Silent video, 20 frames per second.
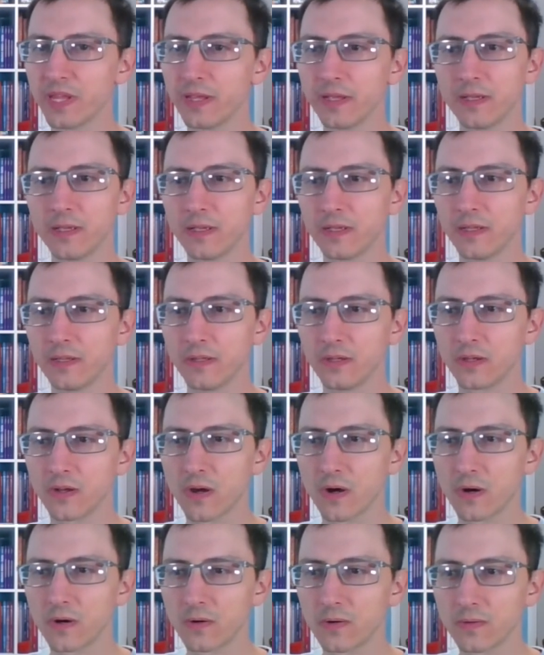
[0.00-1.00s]
You
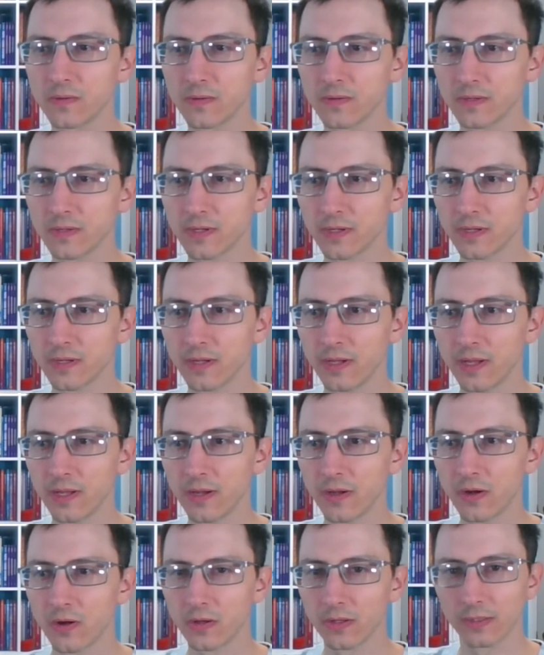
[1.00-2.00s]
know,
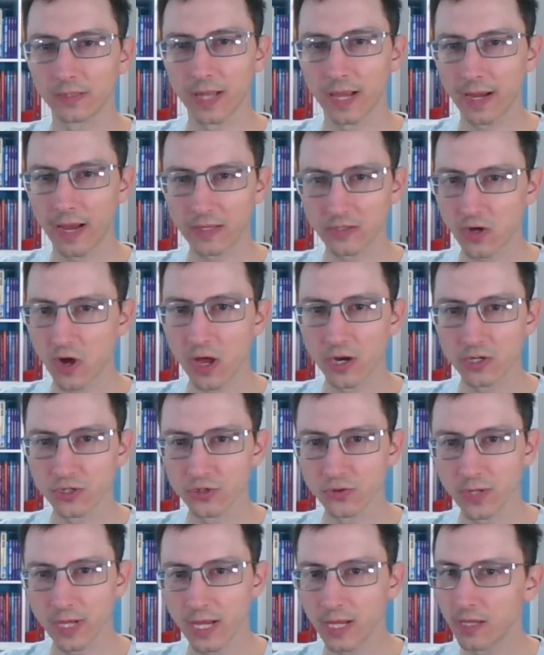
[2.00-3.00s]
like as hot as you
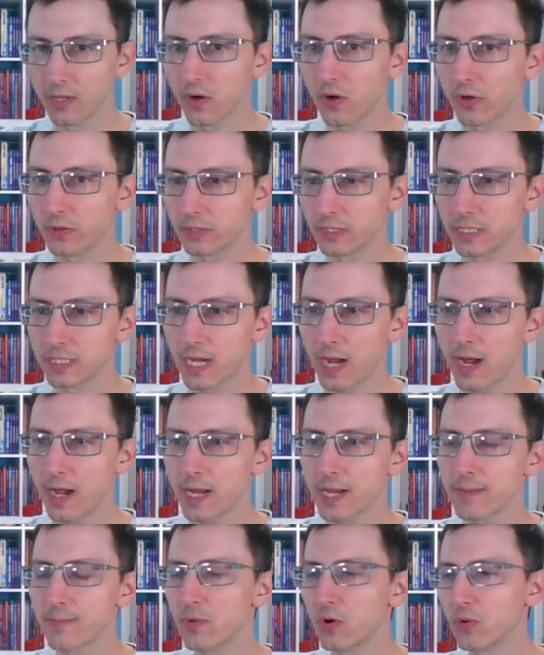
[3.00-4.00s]
can all the
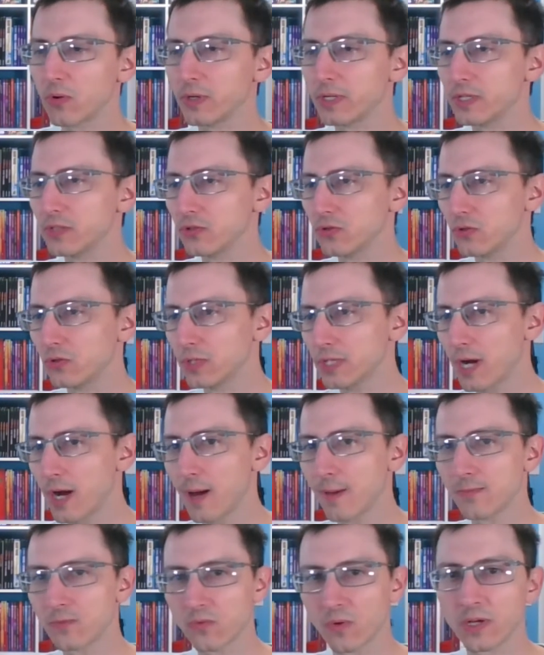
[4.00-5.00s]
time, or is there
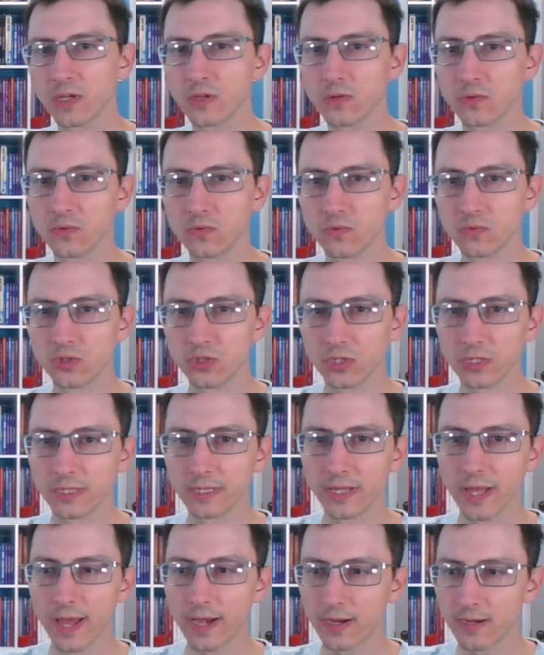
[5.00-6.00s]
times where you should
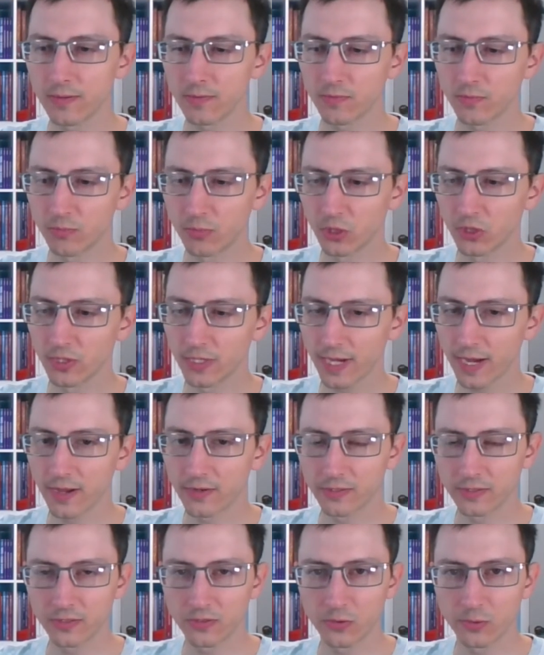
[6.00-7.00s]
let it burn down a
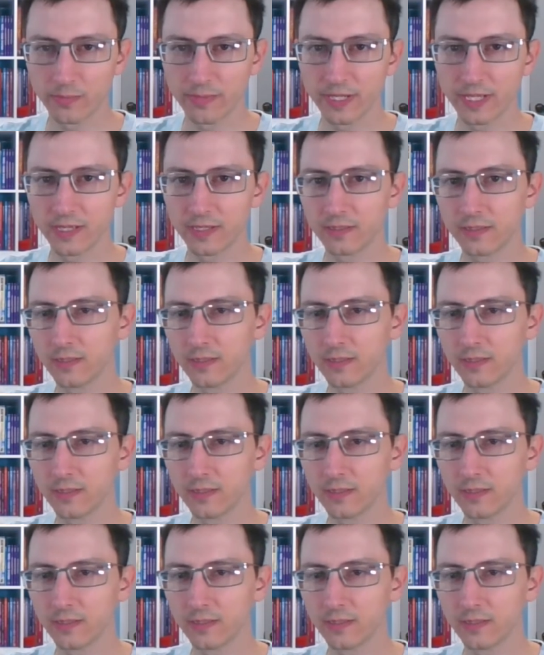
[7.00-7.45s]
little bit